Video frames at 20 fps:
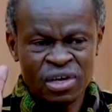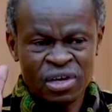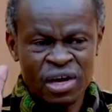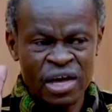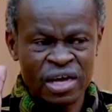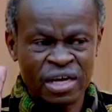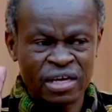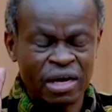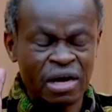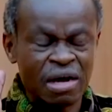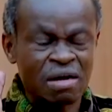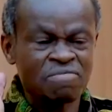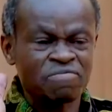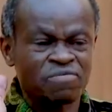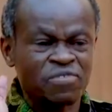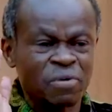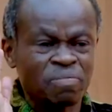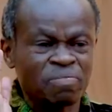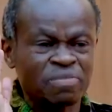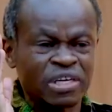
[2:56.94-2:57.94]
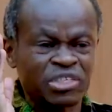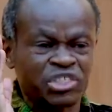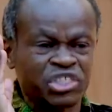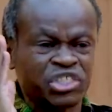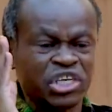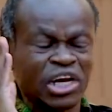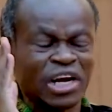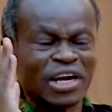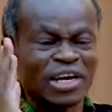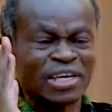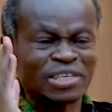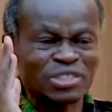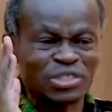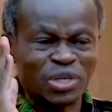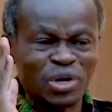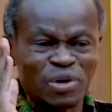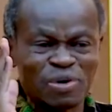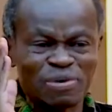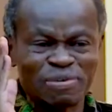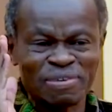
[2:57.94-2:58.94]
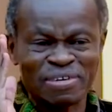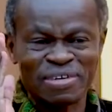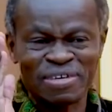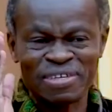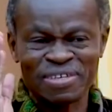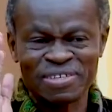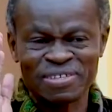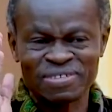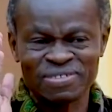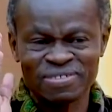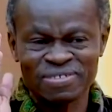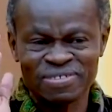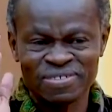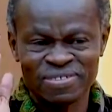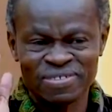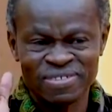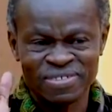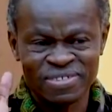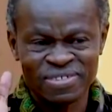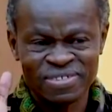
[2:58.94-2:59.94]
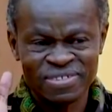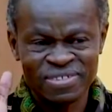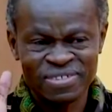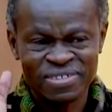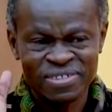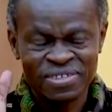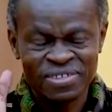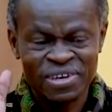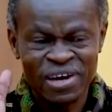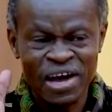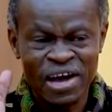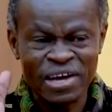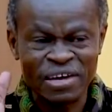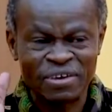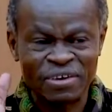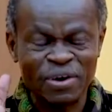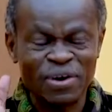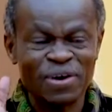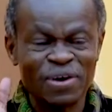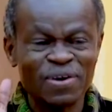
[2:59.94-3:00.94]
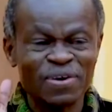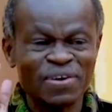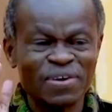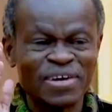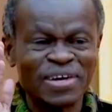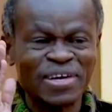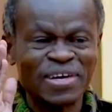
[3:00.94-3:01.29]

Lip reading: I come from the shilling zone. I go